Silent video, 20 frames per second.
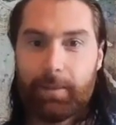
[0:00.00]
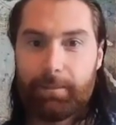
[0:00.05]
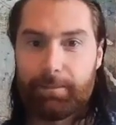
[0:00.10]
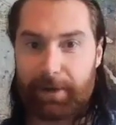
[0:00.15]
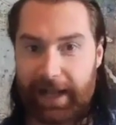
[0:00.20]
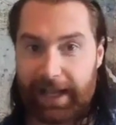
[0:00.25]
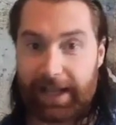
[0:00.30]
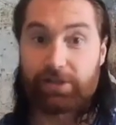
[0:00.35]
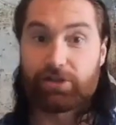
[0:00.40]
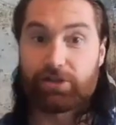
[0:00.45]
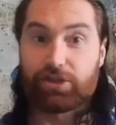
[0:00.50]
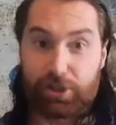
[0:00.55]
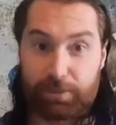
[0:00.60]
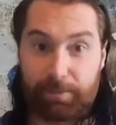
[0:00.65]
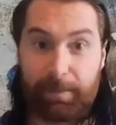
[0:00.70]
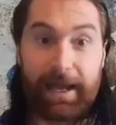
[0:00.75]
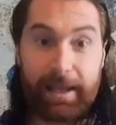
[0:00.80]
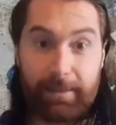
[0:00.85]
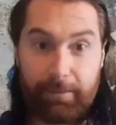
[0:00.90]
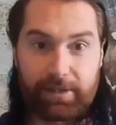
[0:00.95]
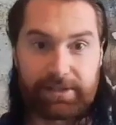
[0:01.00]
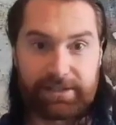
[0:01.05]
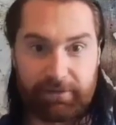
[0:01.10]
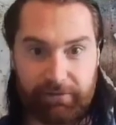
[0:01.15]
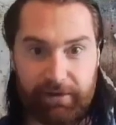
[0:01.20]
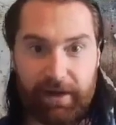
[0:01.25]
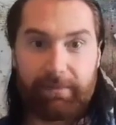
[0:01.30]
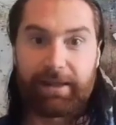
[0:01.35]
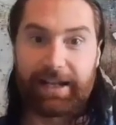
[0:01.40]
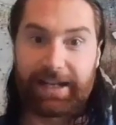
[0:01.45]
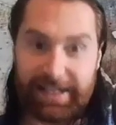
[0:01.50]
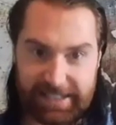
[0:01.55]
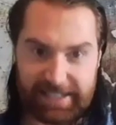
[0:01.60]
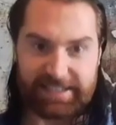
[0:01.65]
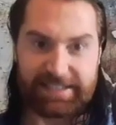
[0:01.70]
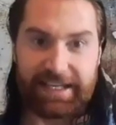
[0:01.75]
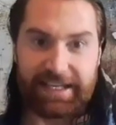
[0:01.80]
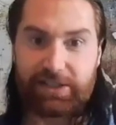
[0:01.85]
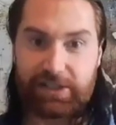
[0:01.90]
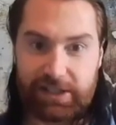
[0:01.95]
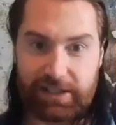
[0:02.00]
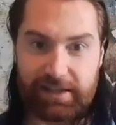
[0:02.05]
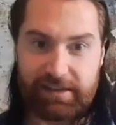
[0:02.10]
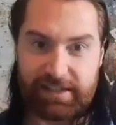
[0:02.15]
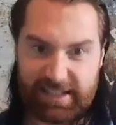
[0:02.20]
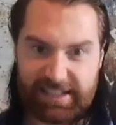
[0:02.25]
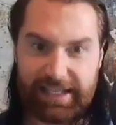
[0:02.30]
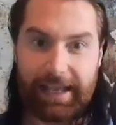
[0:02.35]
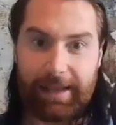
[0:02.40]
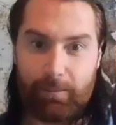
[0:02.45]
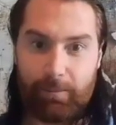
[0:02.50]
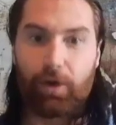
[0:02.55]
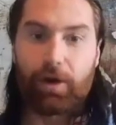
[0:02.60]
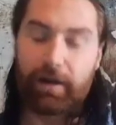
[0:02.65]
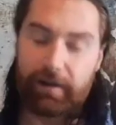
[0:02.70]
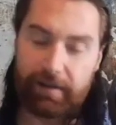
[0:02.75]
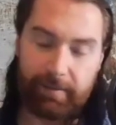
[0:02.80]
but I can just buy a multifamily and it's essentially the same work.